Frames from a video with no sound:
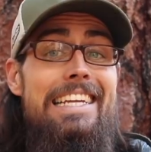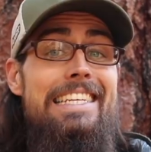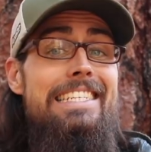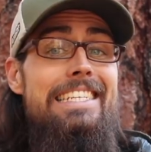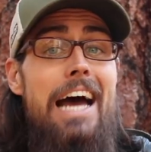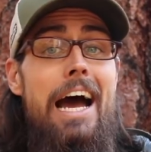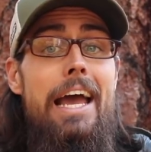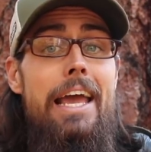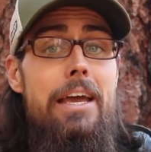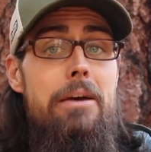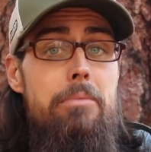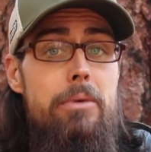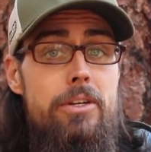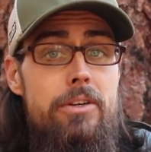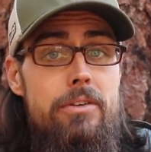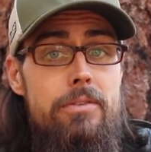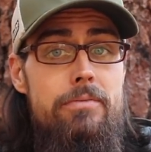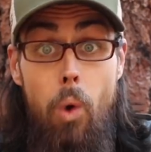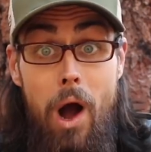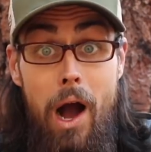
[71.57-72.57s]
in
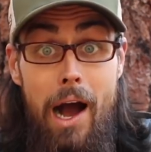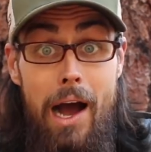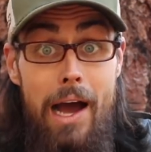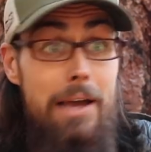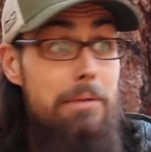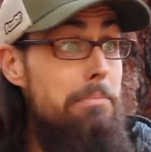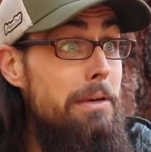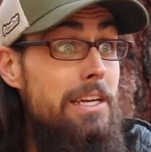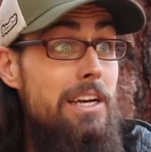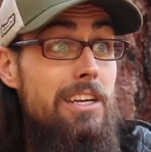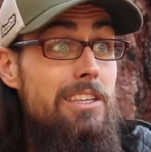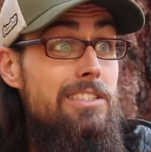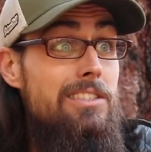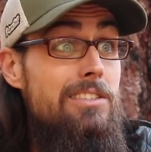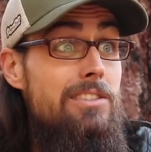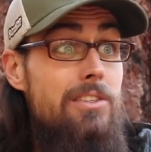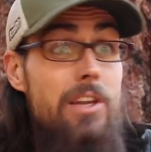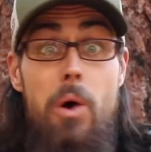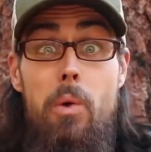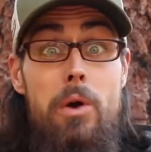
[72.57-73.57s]
diameter. Why?
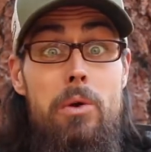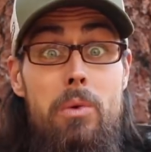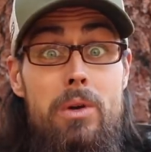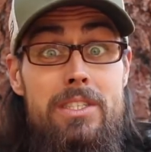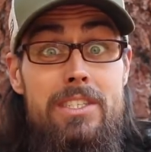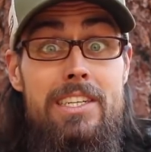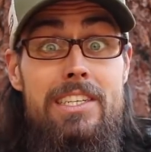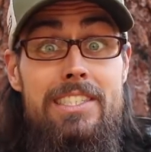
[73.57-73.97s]
Because no one wants